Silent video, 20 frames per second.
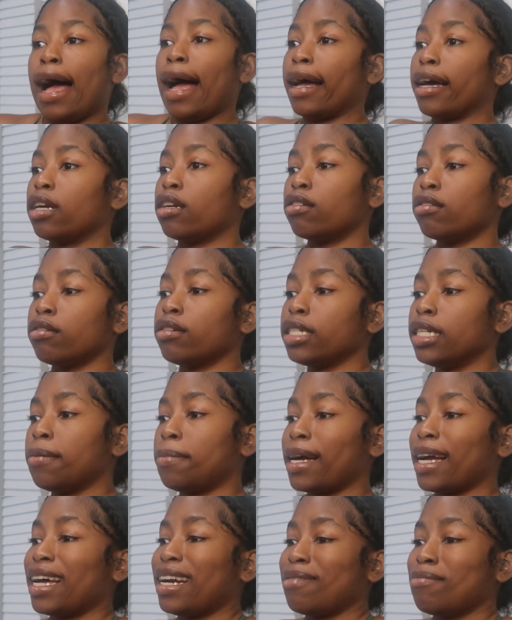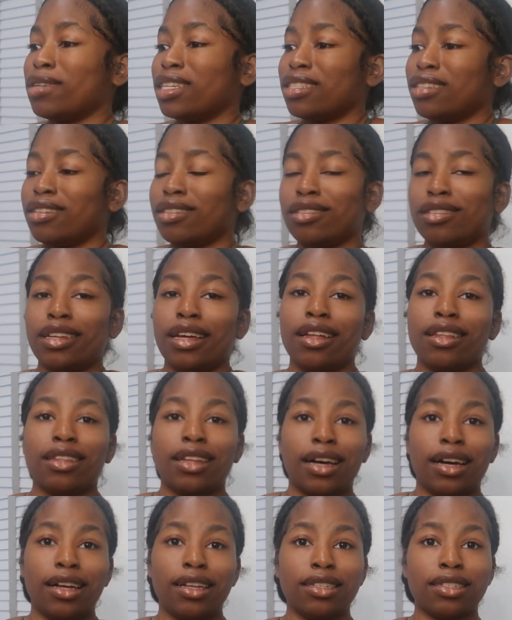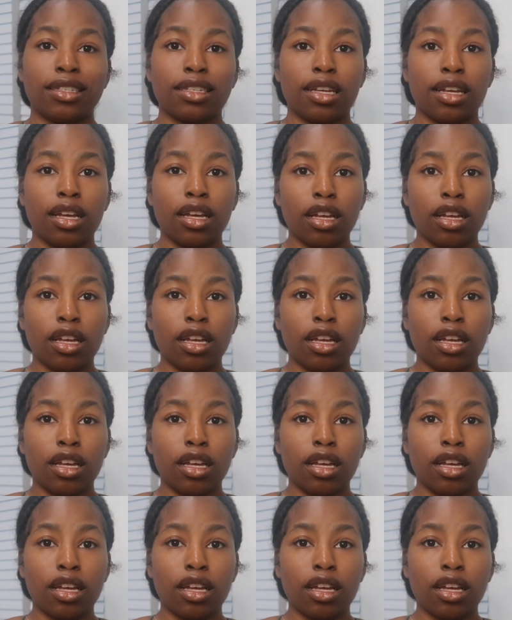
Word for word: I gotta hurry up. I gotta meet these deadlines.